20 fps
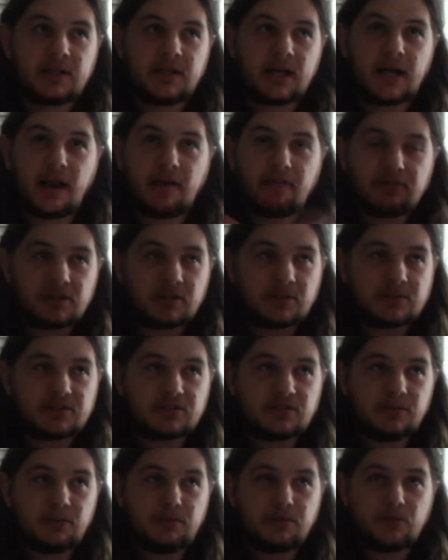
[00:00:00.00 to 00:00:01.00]
and every time I saw it
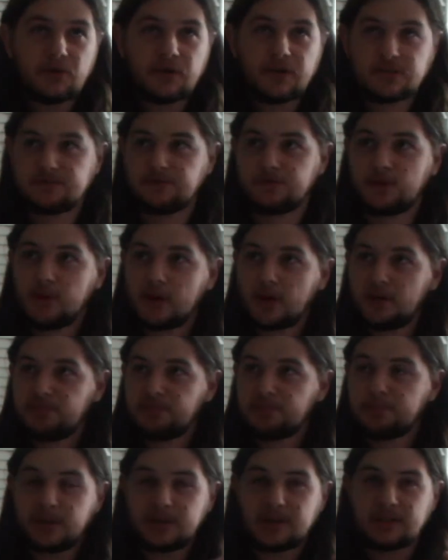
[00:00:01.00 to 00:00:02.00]
before, it just flew off,
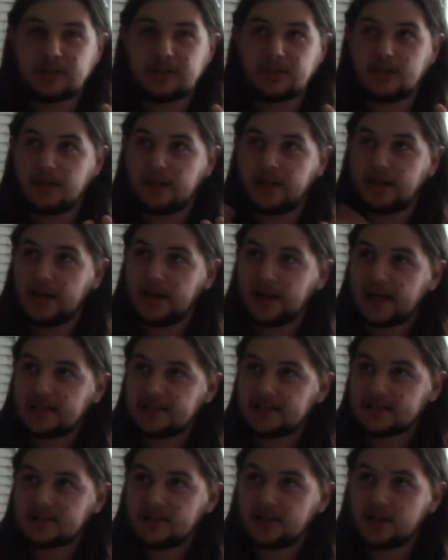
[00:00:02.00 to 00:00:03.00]
but, like, I guess it's
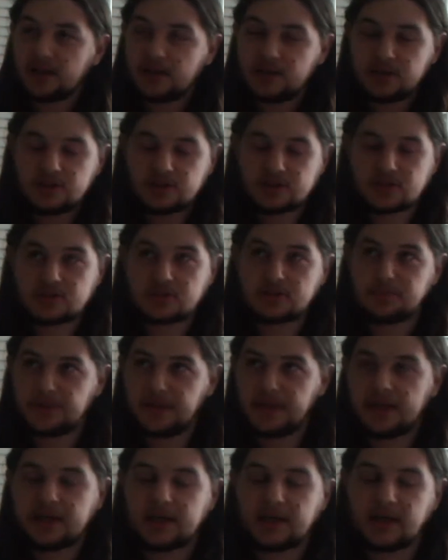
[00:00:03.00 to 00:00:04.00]
kind of got used to us being
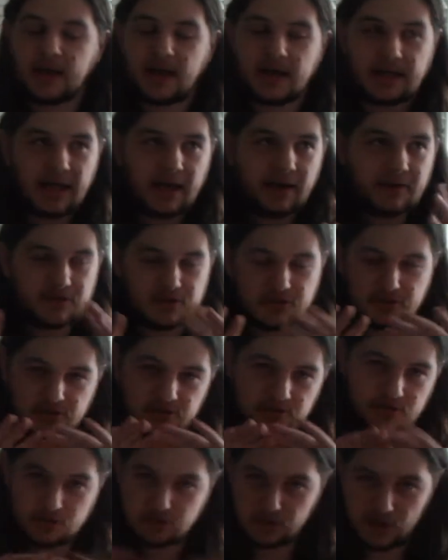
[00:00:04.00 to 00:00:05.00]
here, and now it's just
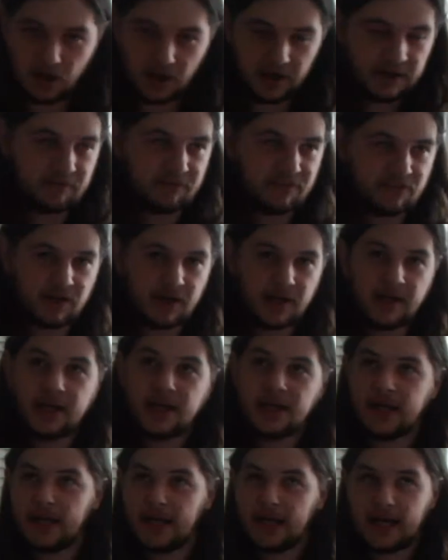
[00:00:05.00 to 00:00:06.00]
gone in for it.
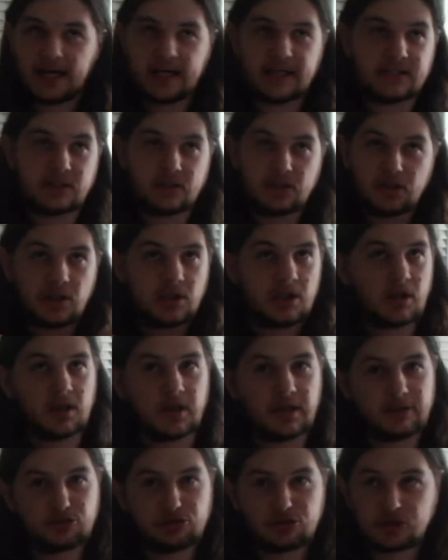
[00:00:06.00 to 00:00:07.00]
And, oh, it
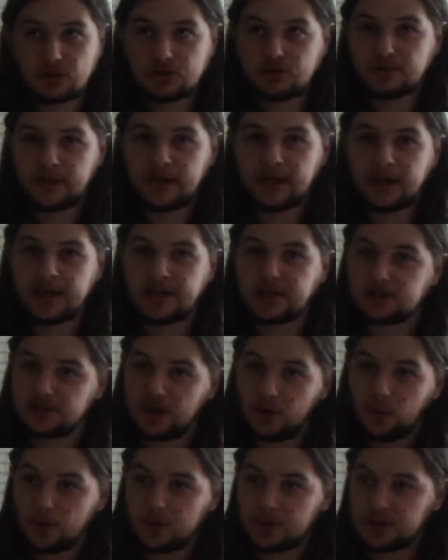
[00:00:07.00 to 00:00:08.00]
was so dramatic, so I
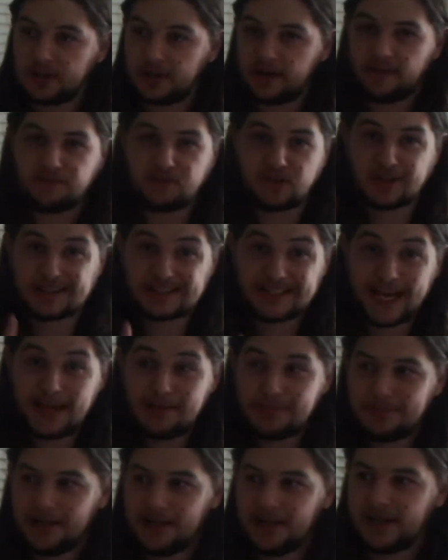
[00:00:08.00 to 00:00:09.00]
watched it, and for like 10
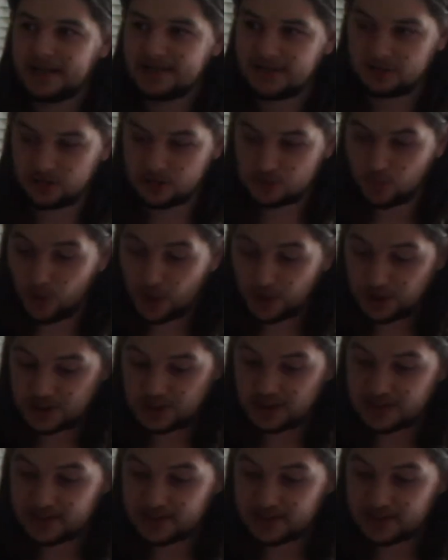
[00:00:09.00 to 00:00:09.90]
minutes, I just watched it just